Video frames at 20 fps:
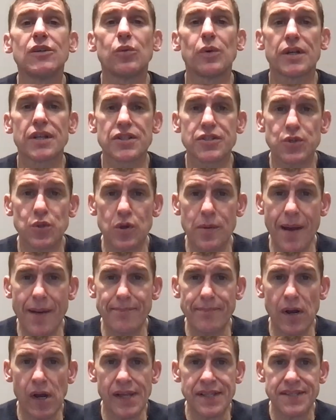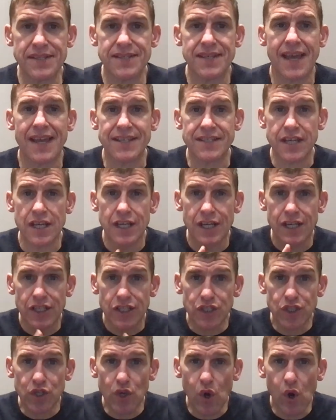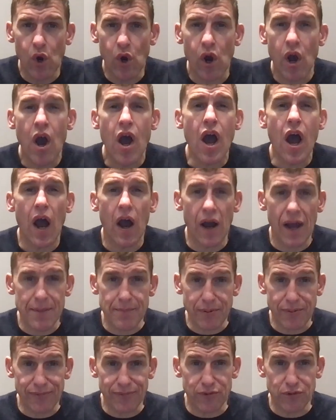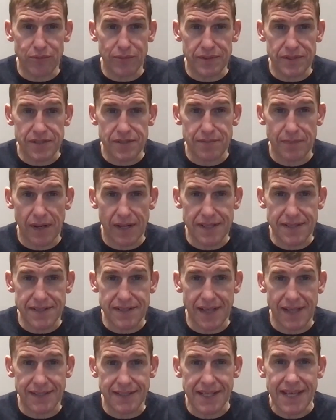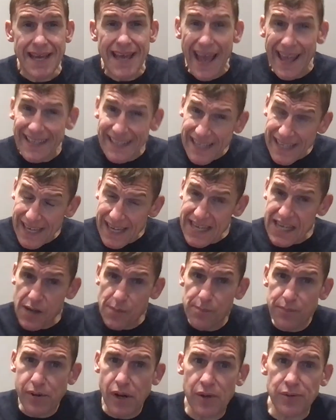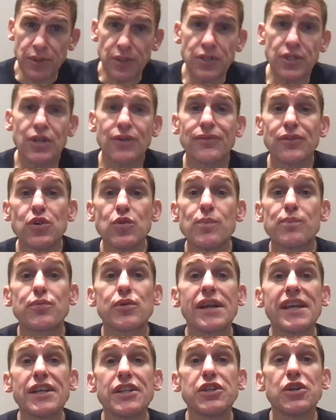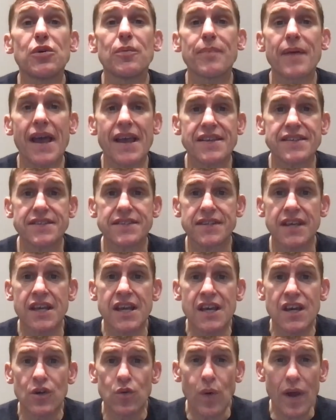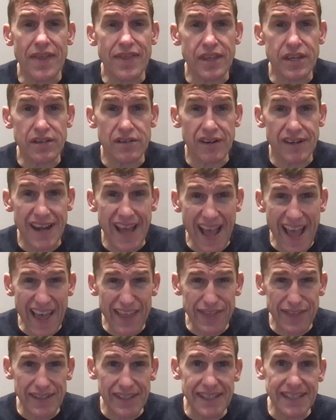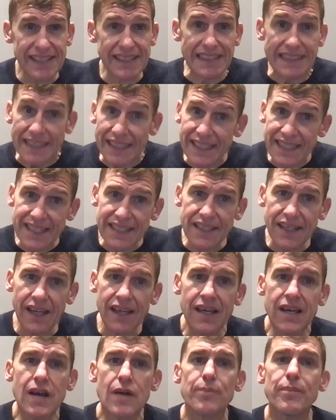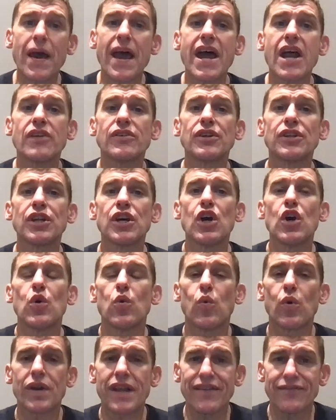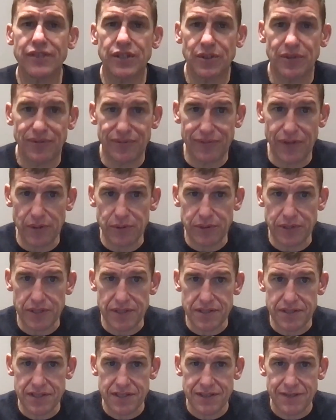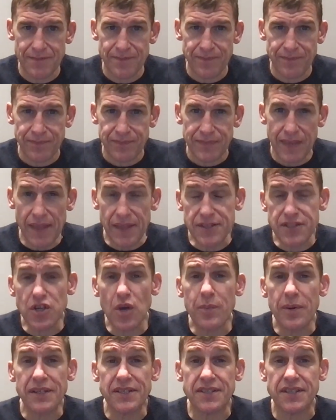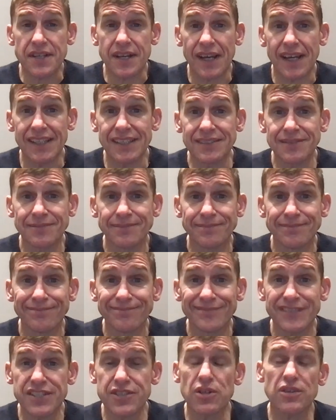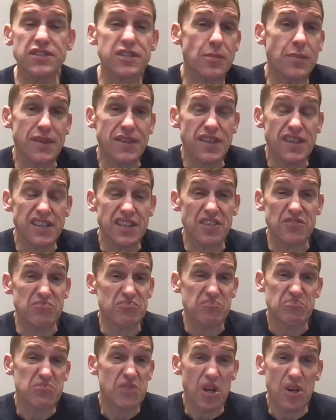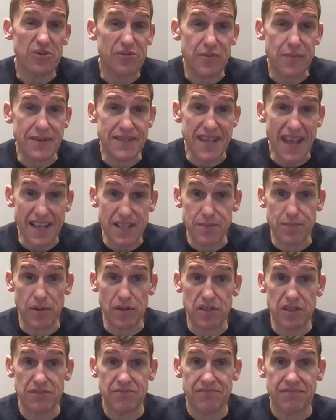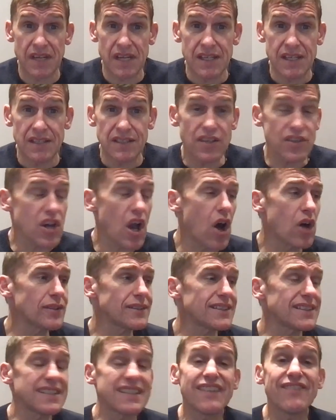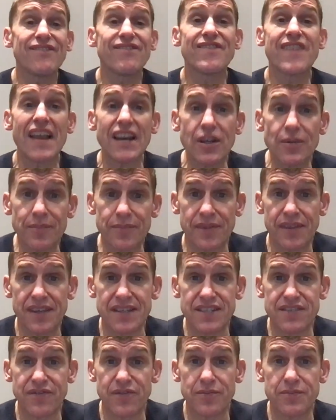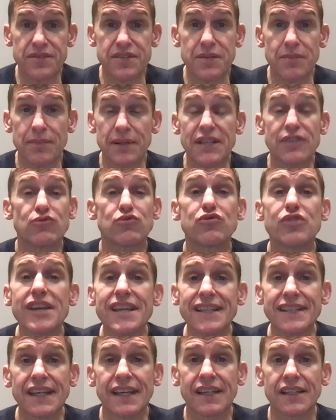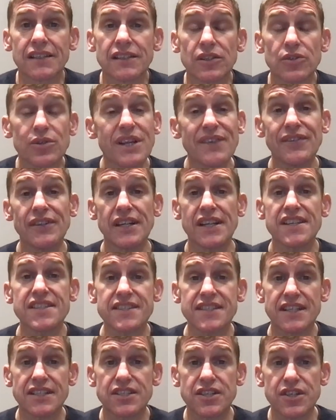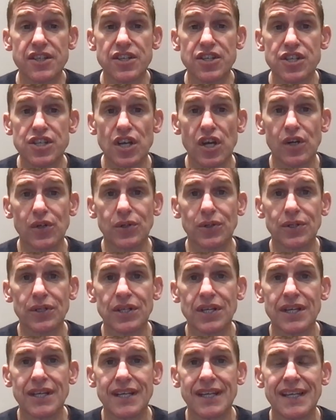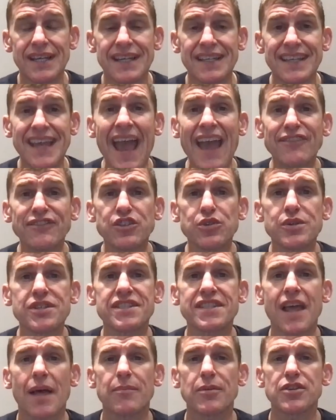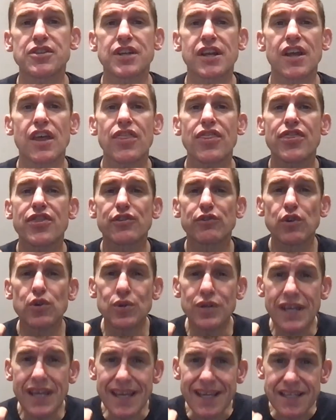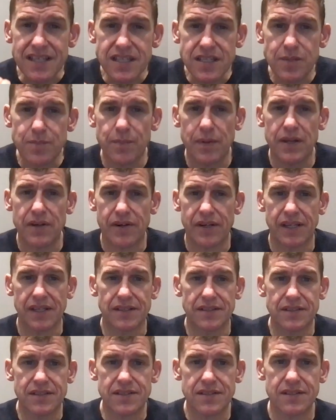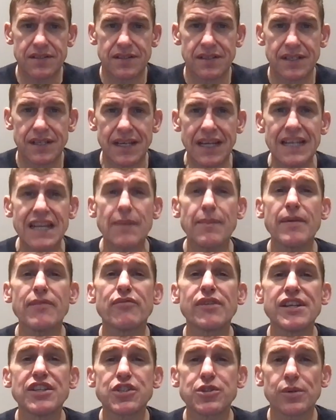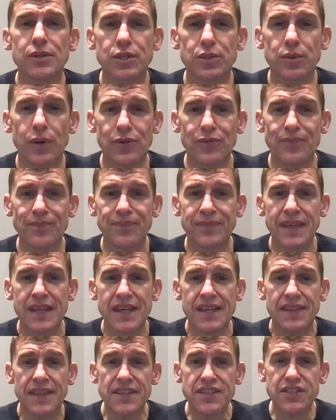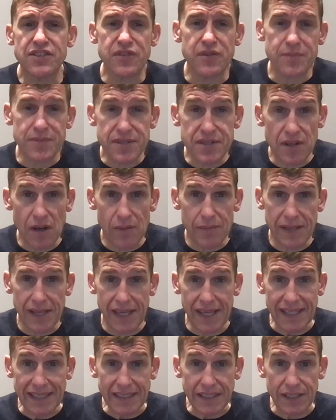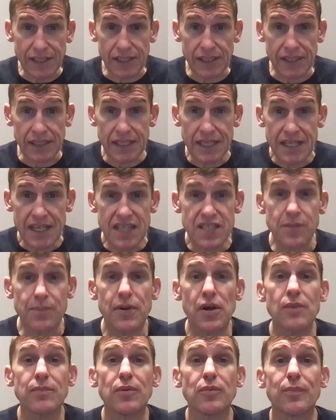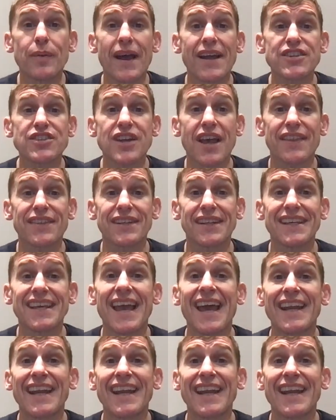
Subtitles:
we're going to talk about mindset, your high-performance mindset, a key component of you bringing your best, whether you're an athlete, leader, parent, whatever your focus. Now, the topic today, it's not something that you've learned from a textbook. You can't develop this from simply reading or even listening to this show. You have to establish it through experience. Let me read you a quote. This is from Sami Inkinen. He's a purple patch athlete